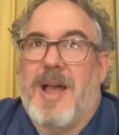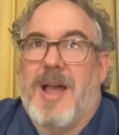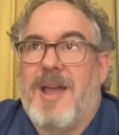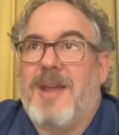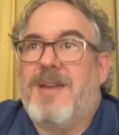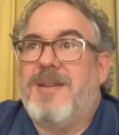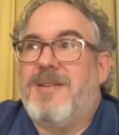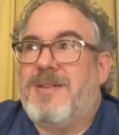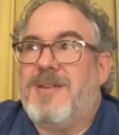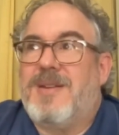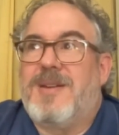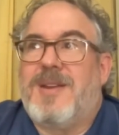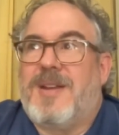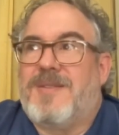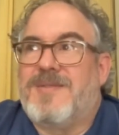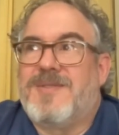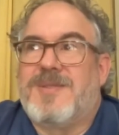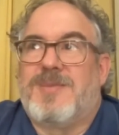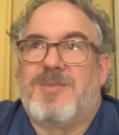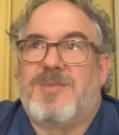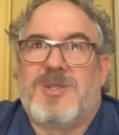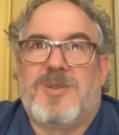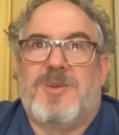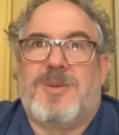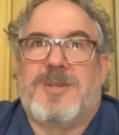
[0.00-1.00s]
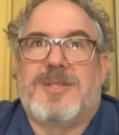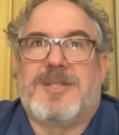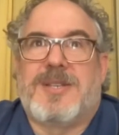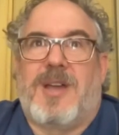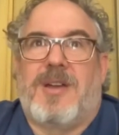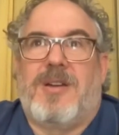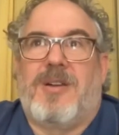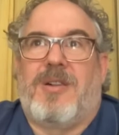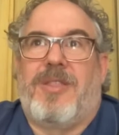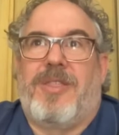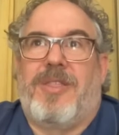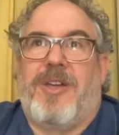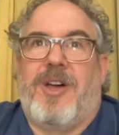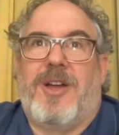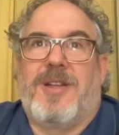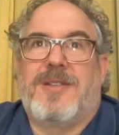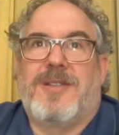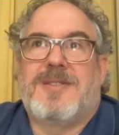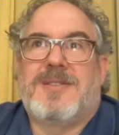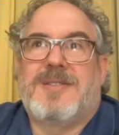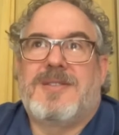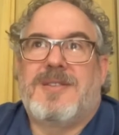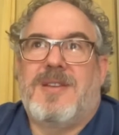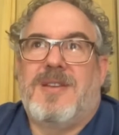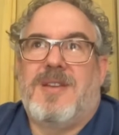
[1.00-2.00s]
I did have some suicidal
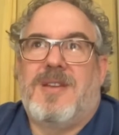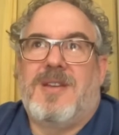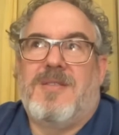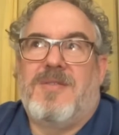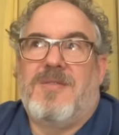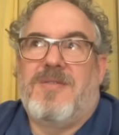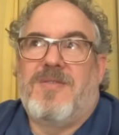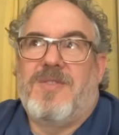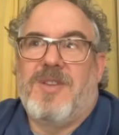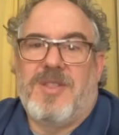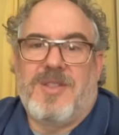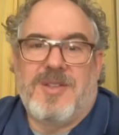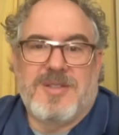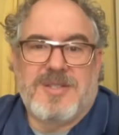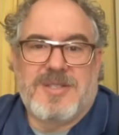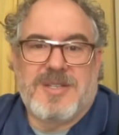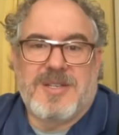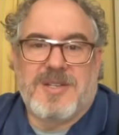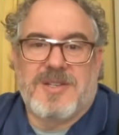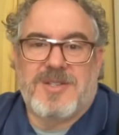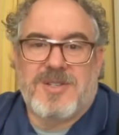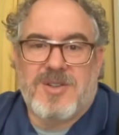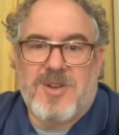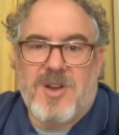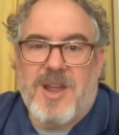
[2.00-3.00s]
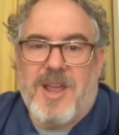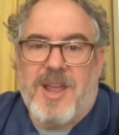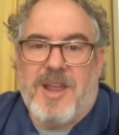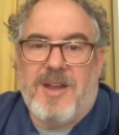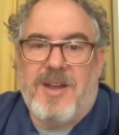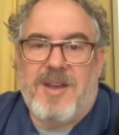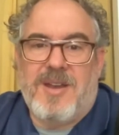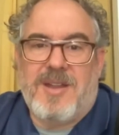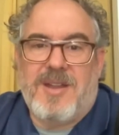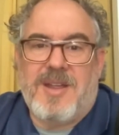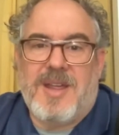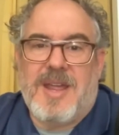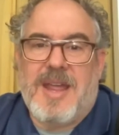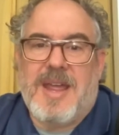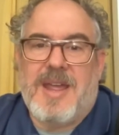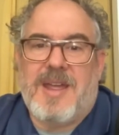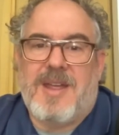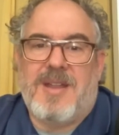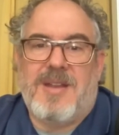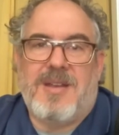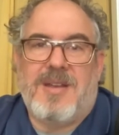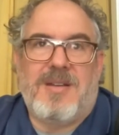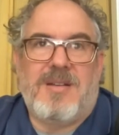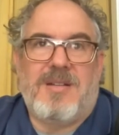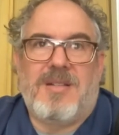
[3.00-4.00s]
thoughts in 5th and 6th grade,
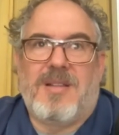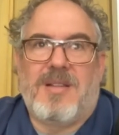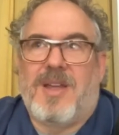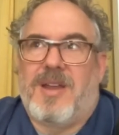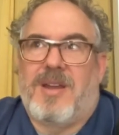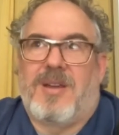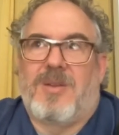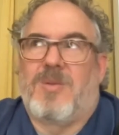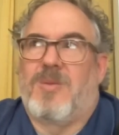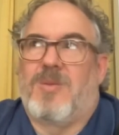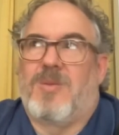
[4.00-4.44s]
and like,